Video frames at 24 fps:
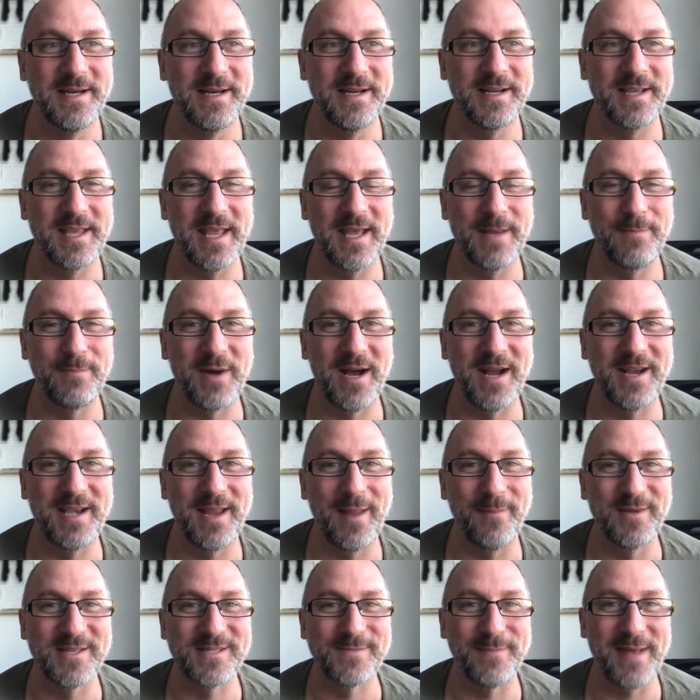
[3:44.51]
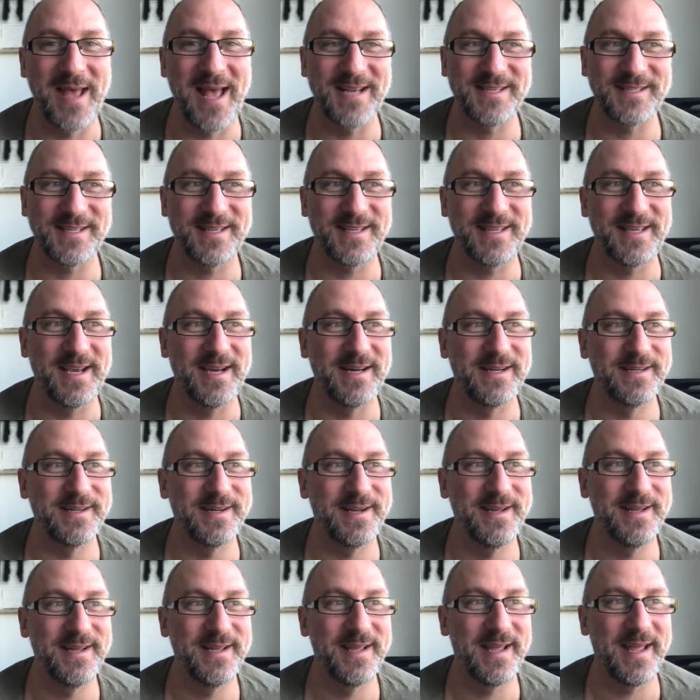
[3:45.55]
Again, my name is Matt
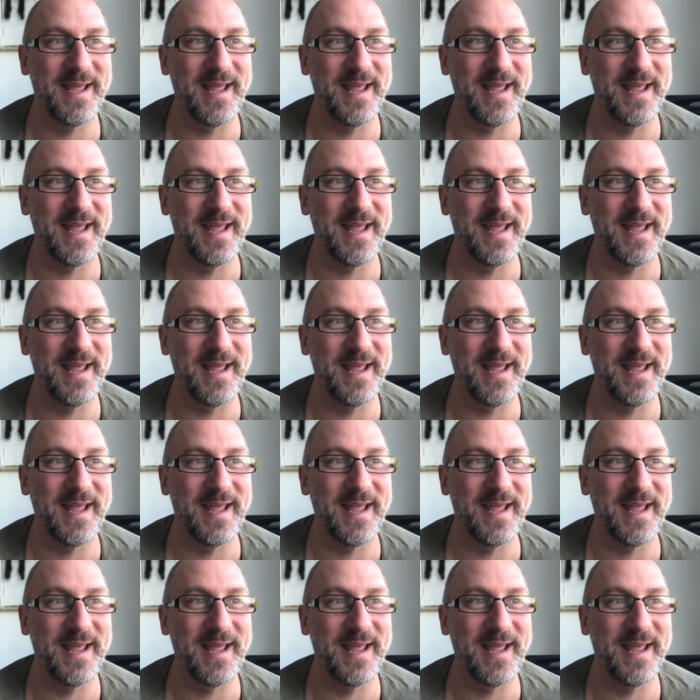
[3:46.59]
Young,